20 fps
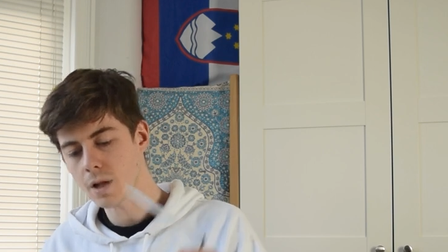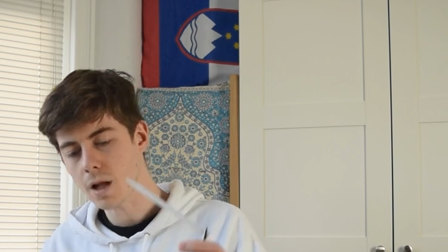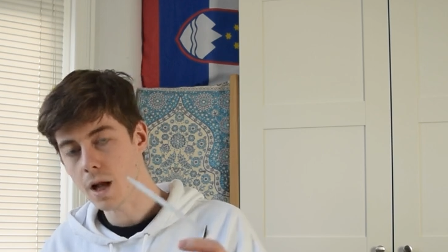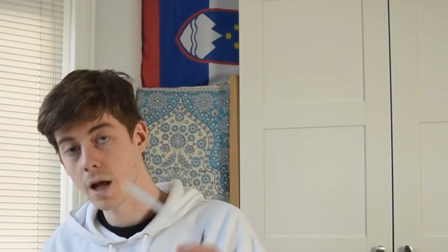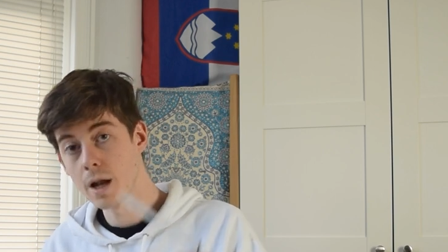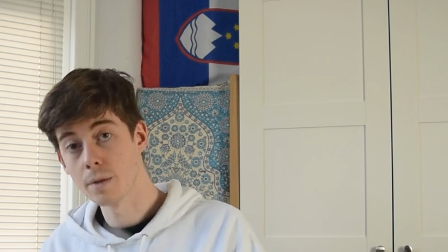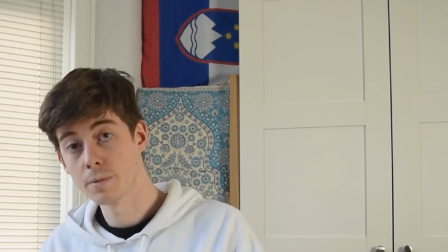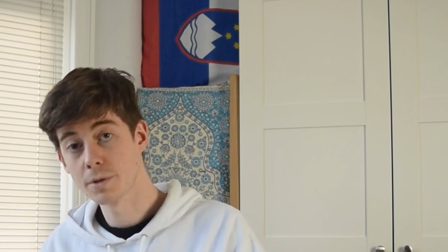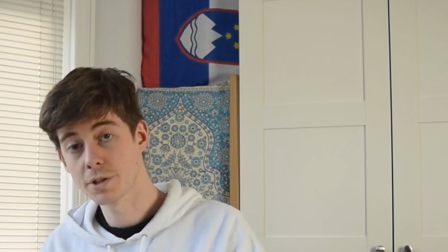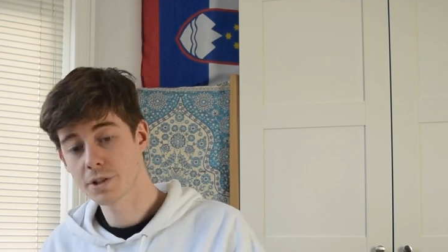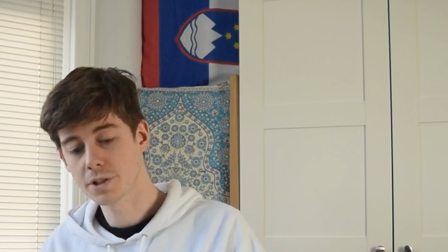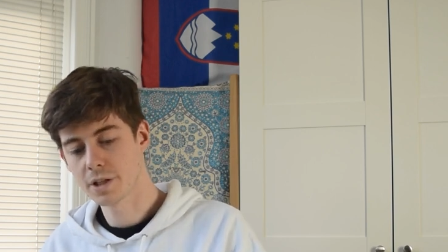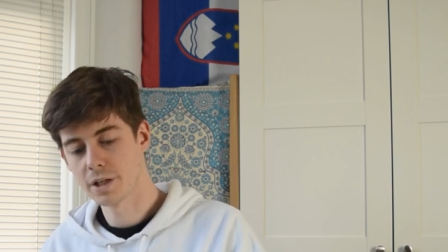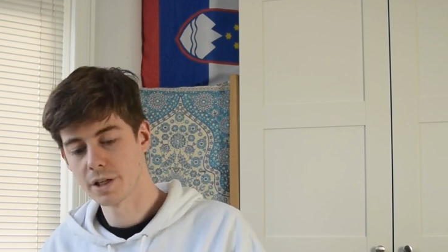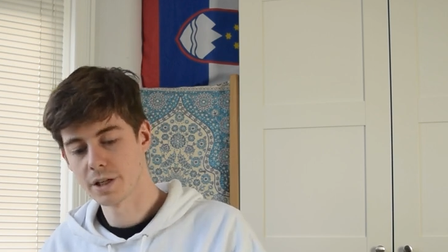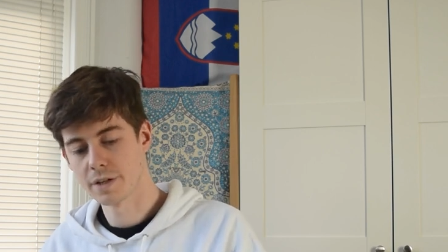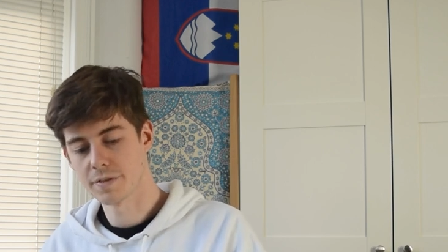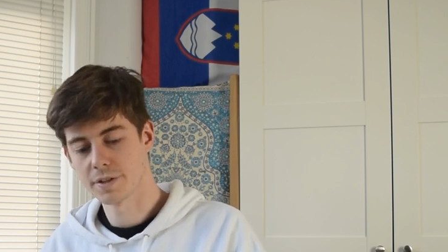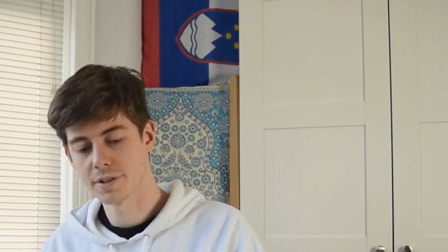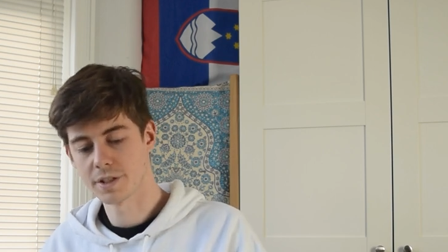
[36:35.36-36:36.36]
And I'm just going
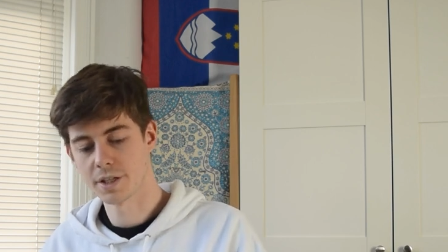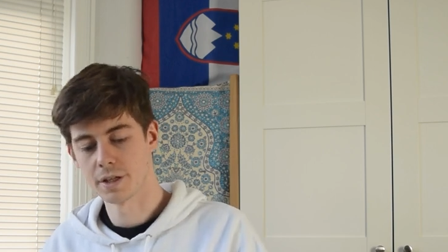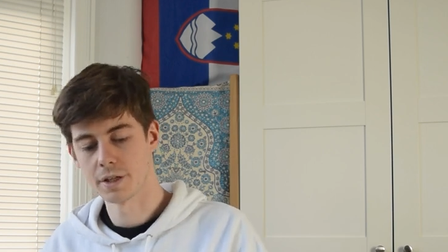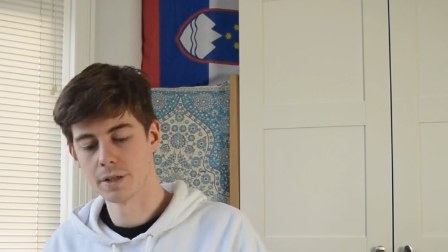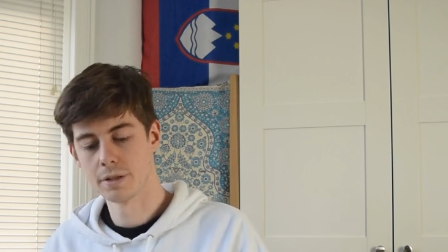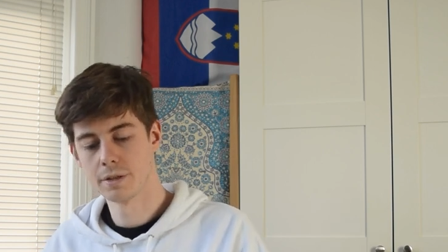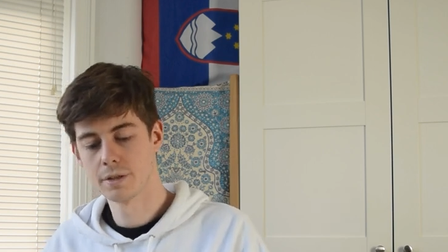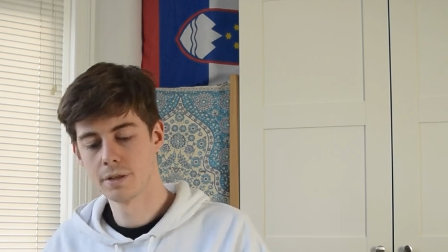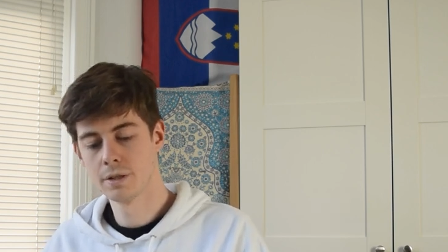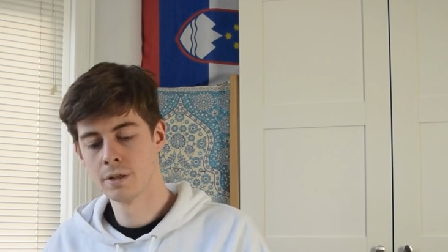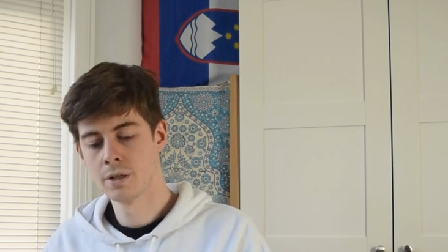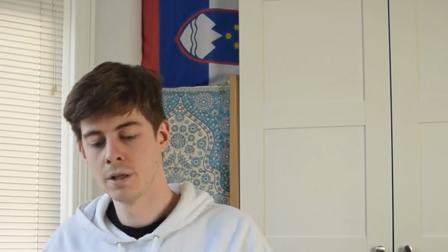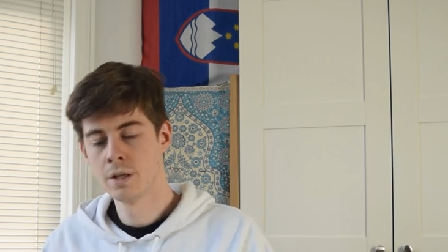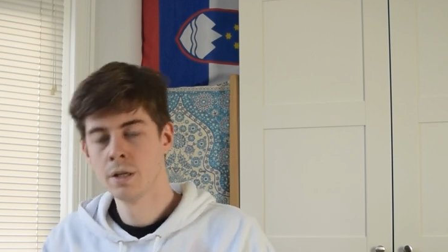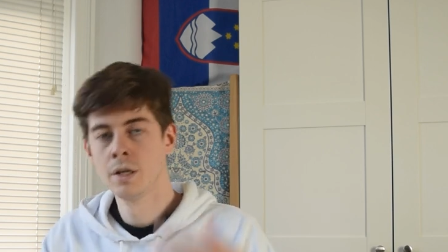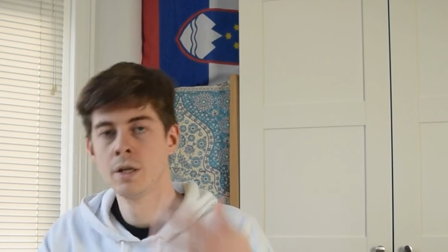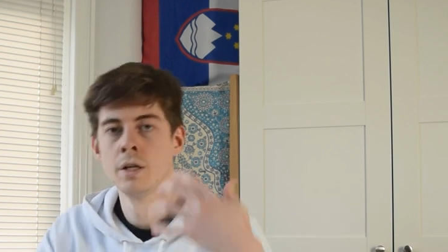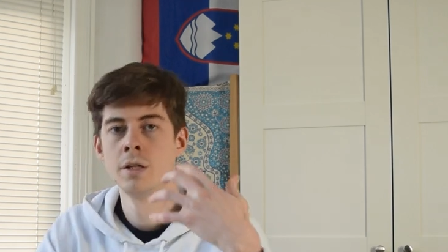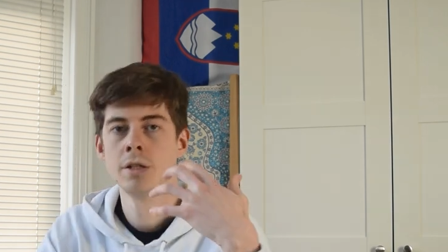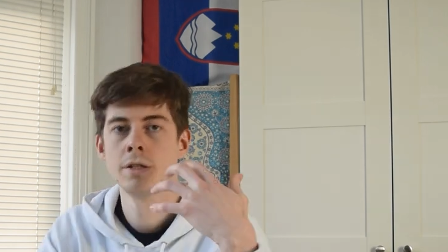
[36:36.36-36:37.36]
to leave this here.
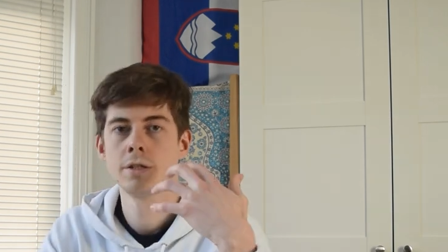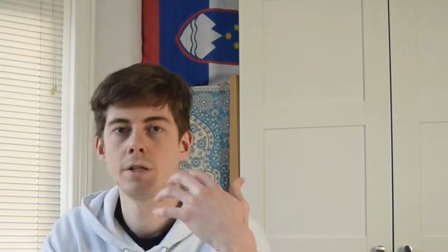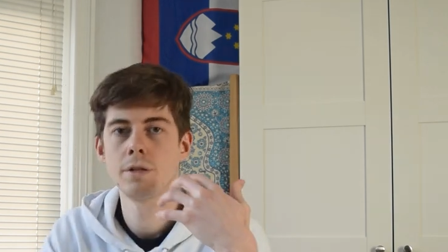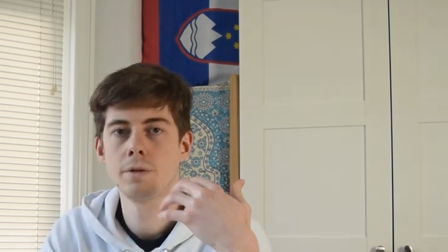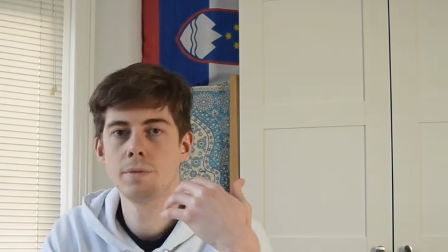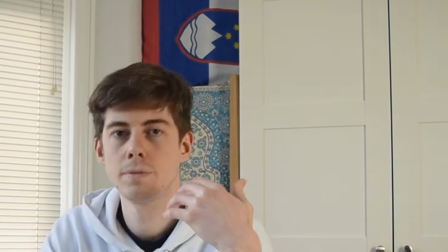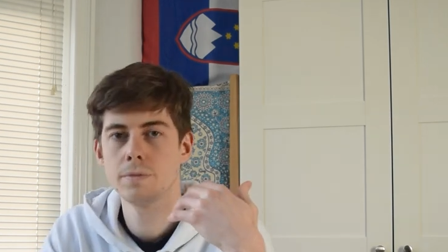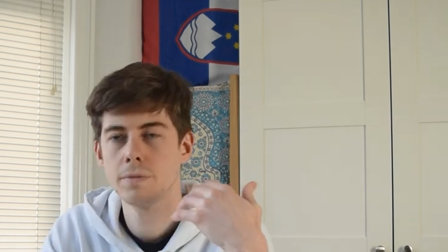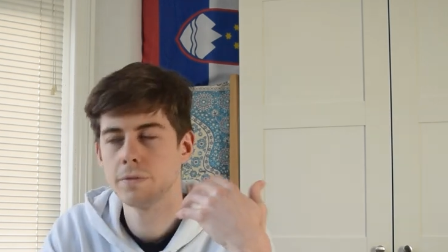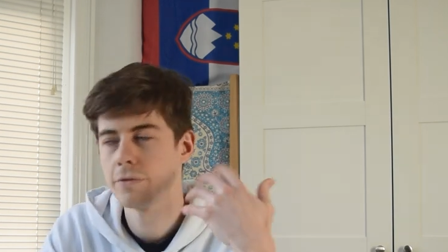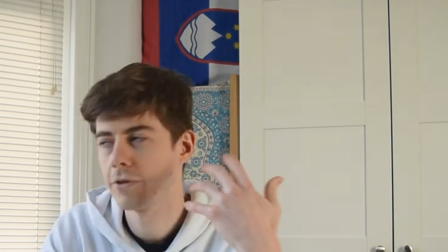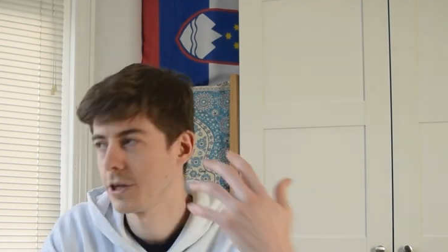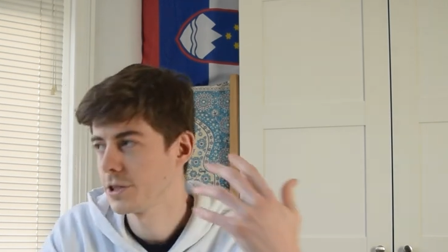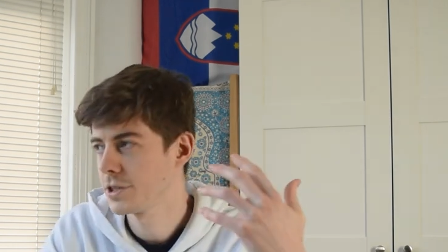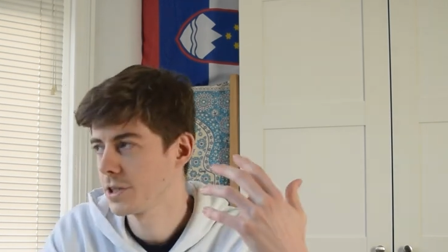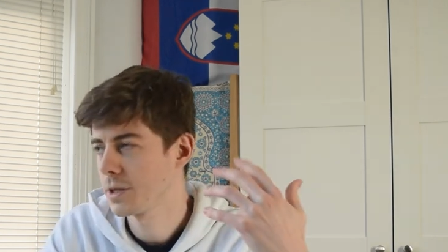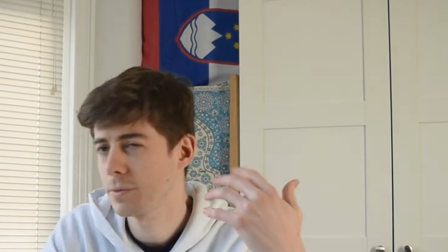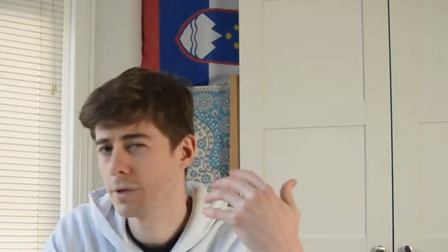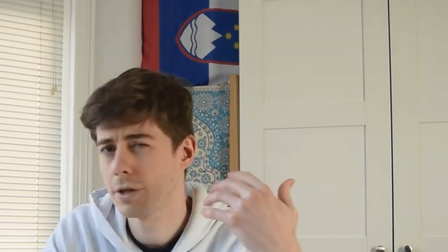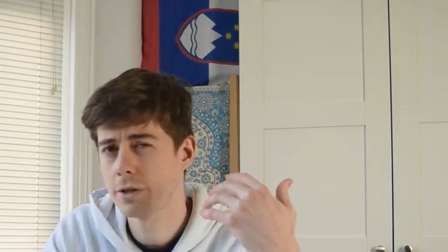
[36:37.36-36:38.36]
So first
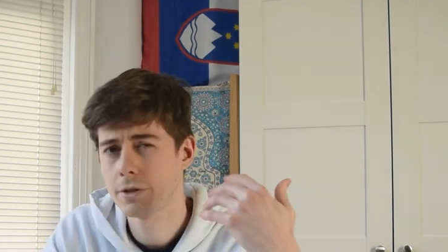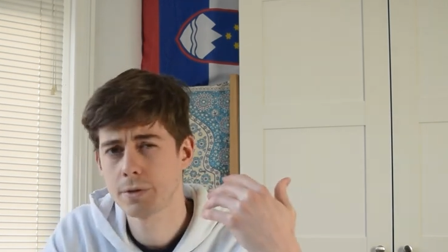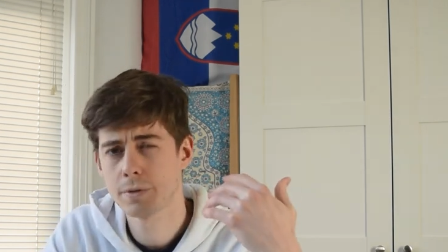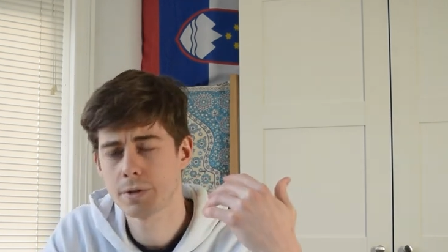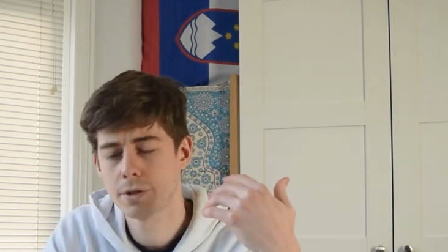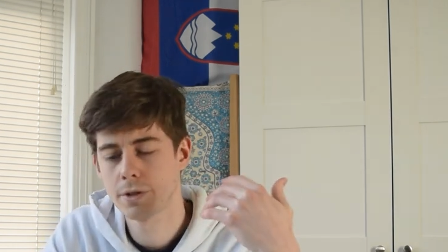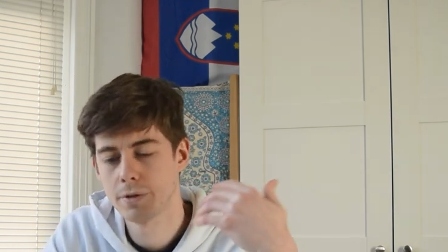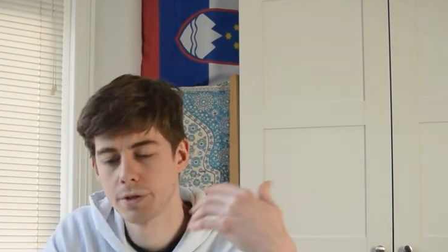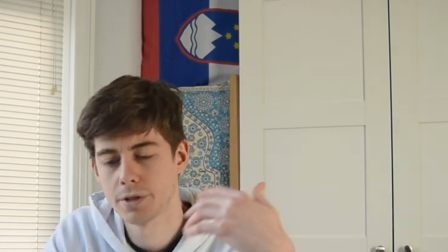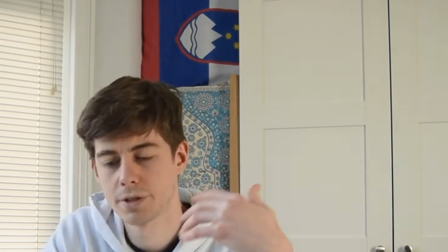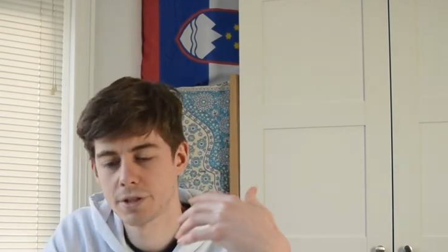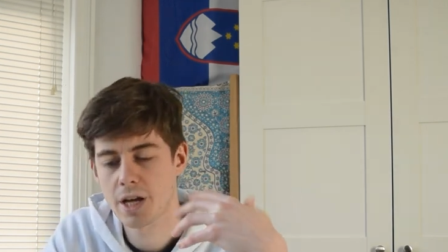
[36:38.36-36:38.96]
thing I'm going to do is notice,